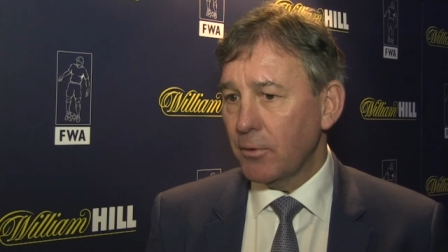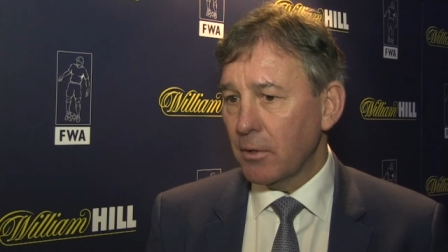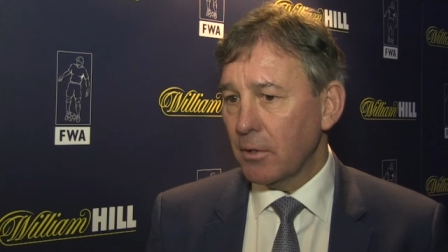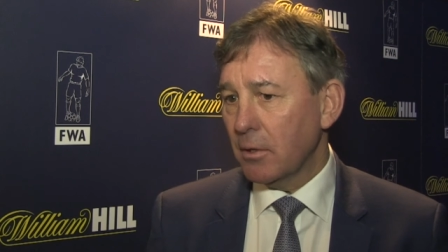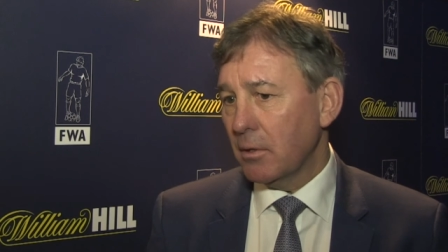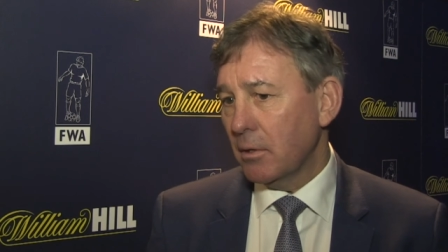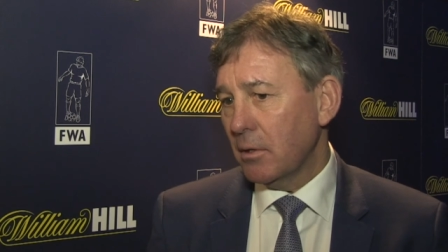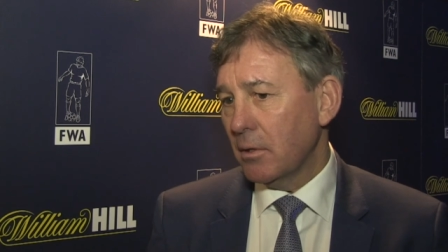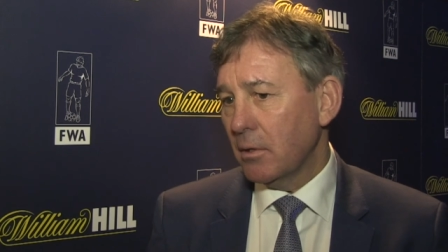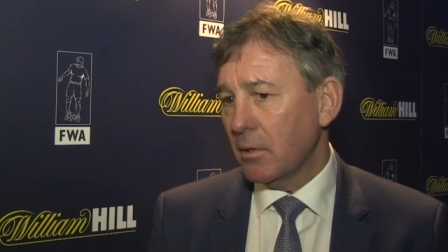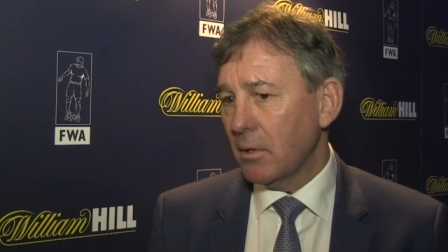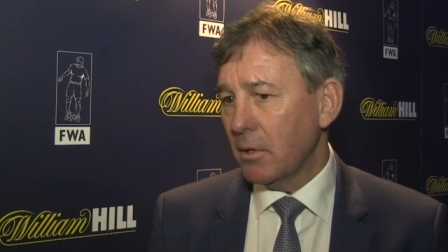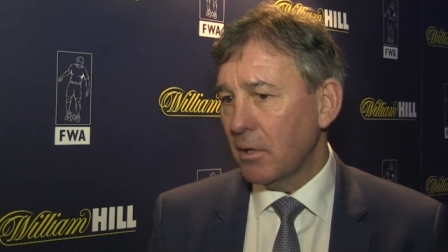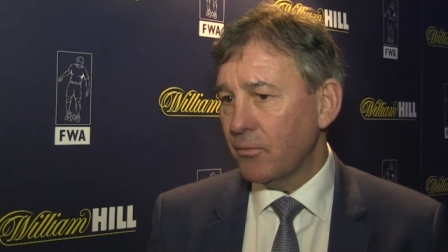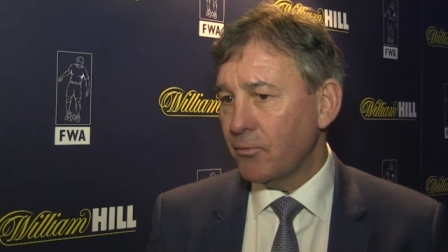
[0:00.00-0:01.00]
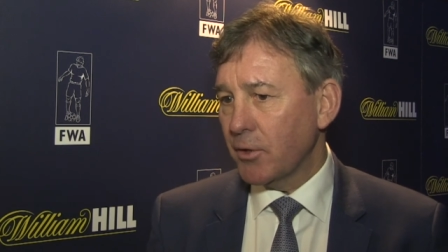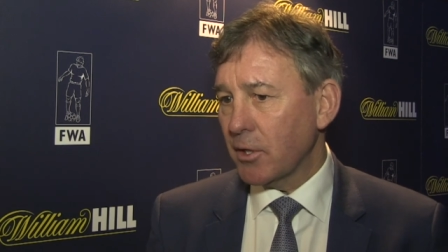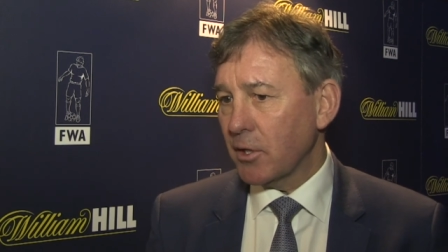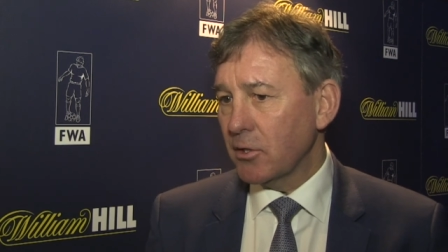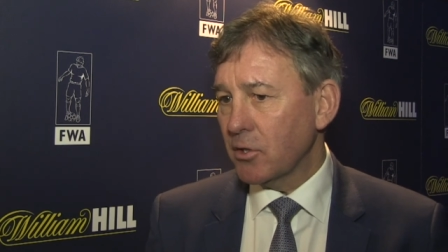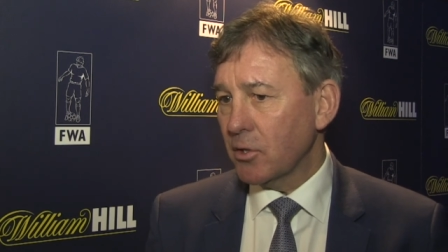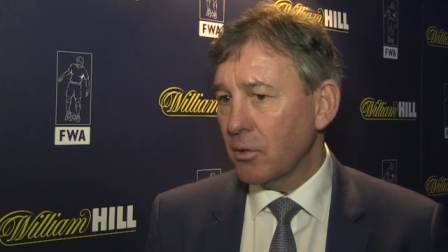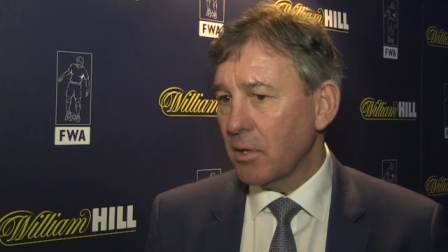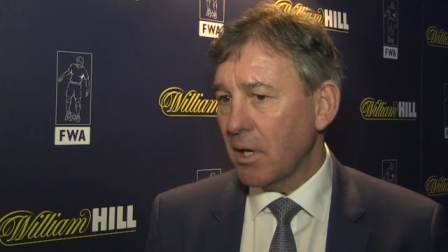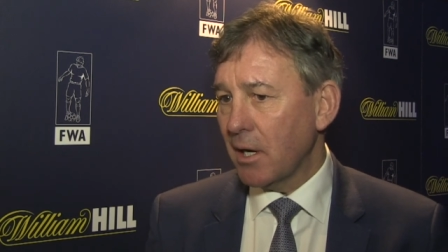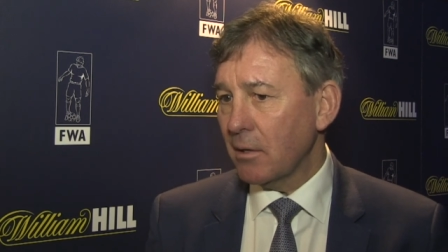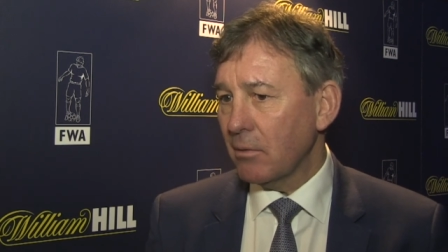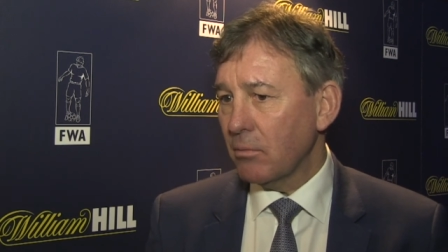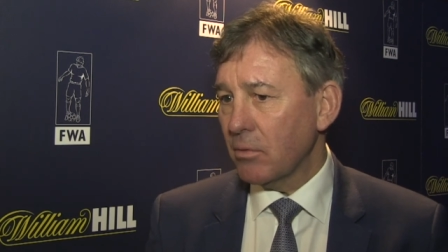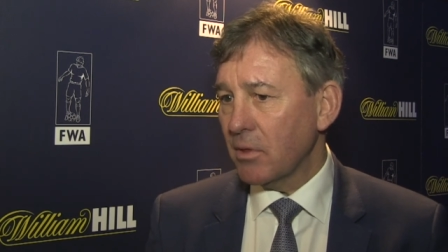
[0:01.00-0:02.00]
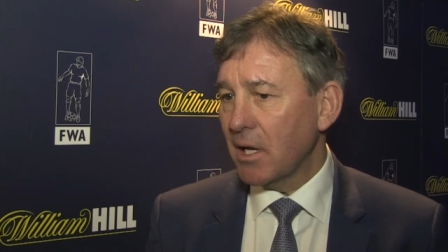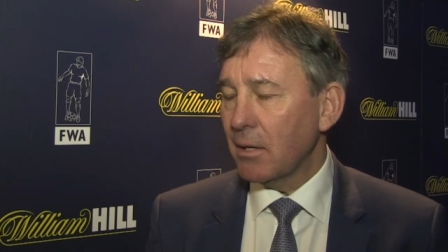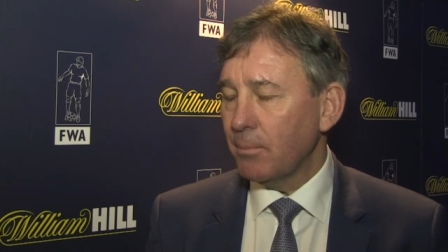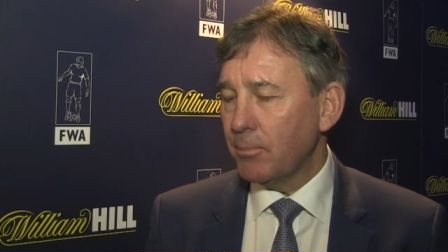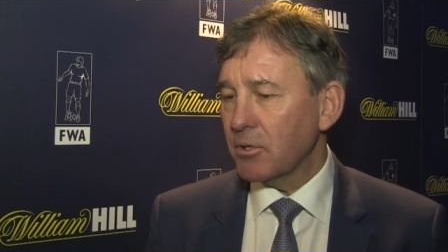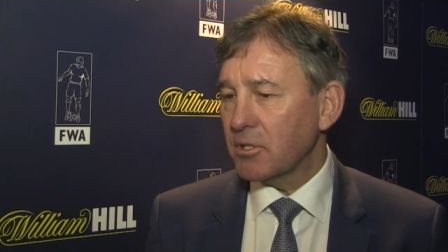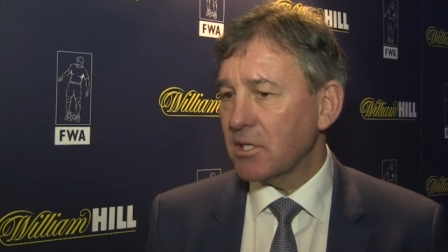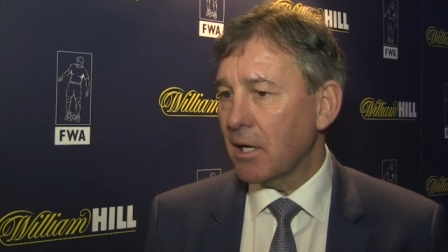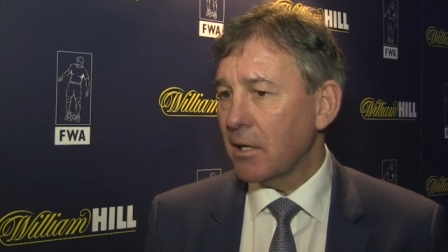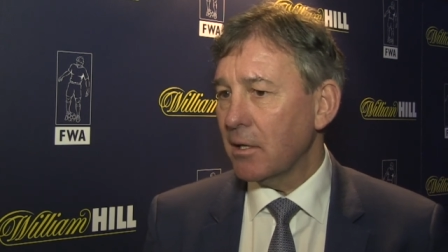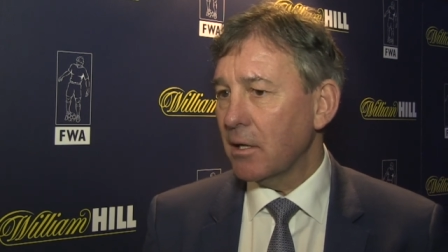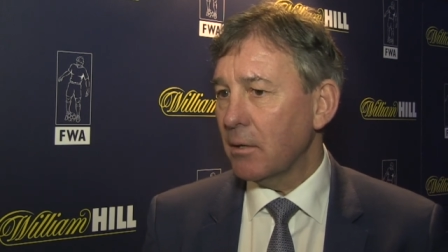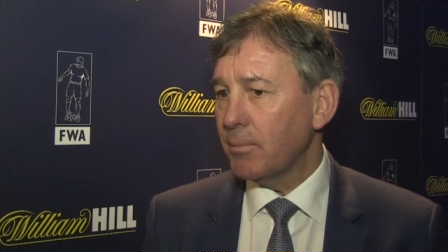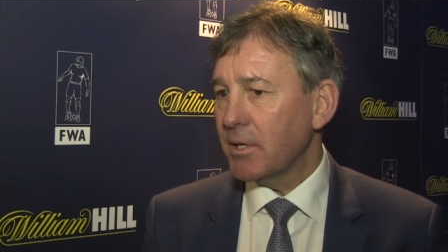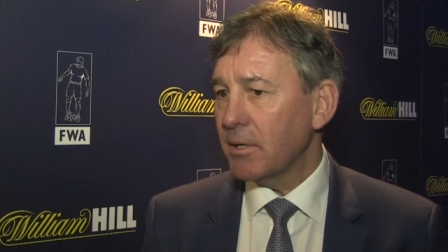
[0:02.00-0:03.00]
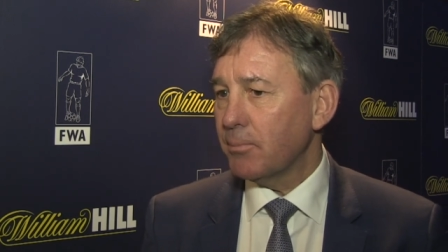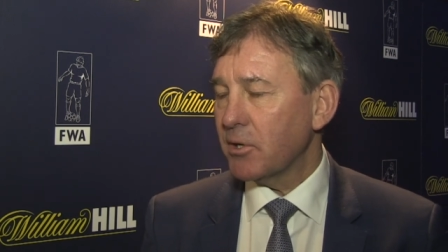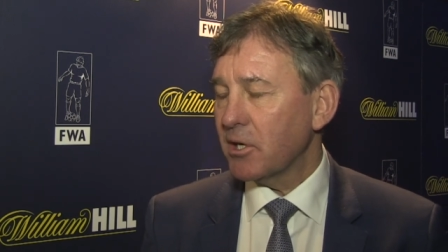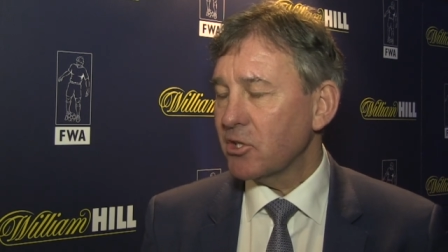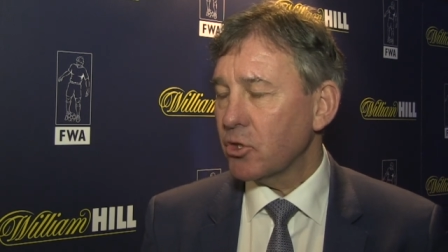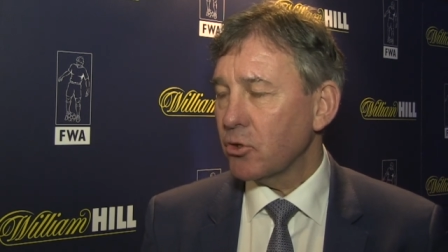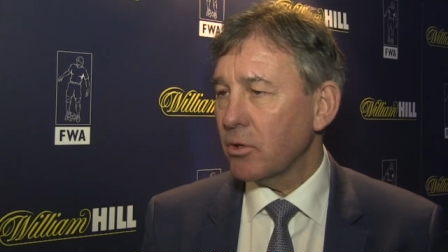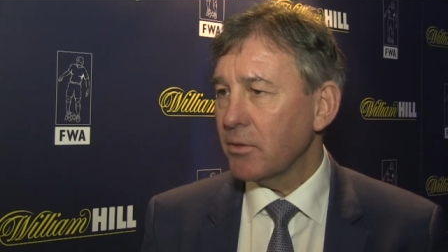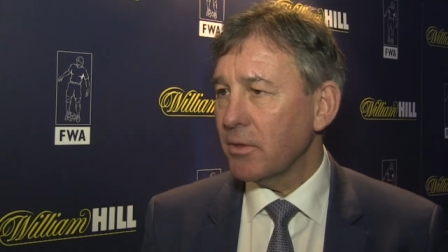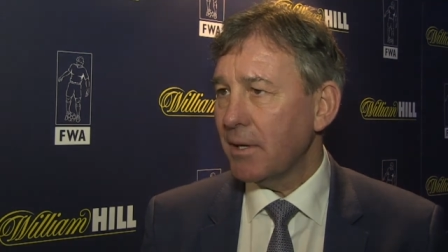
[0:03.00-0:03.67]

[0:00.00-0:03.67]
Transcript: you can do that, then it puts that little bit of pressure on